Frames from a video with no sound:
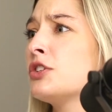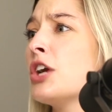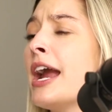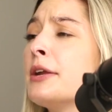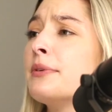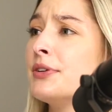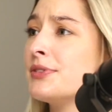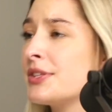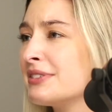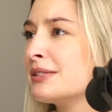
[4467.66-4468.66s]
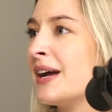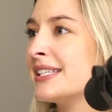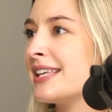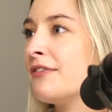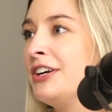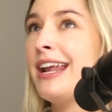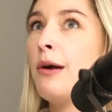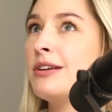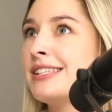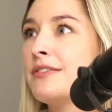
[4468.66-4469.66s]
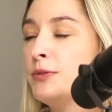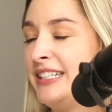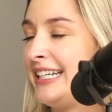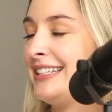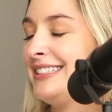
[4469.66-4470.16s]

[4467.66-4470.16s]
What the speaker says: They're trying to reduce the response effort. Now we just have to read it.